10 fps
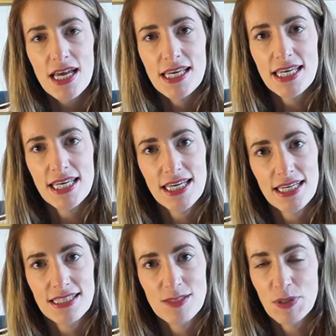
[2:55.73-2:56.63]
He
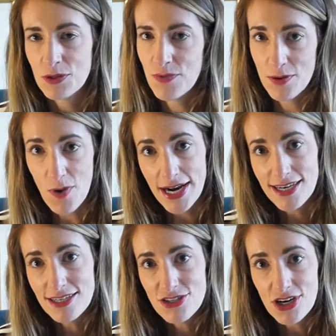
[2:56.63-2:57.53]
spilled red wine in
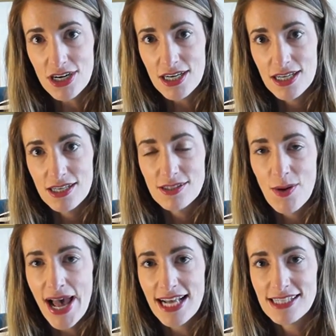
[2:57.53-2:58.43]
his shirt, so I
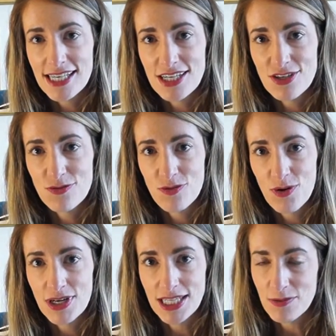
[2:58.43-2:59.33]
asked the kitchen
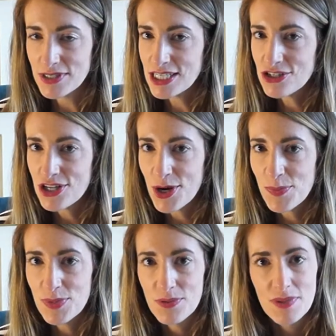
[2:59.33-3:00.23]
for liquid dish soap,
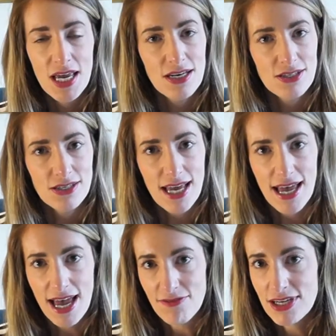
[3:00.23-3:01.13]
took
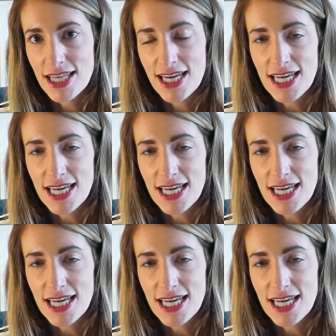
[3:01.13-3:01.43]
everything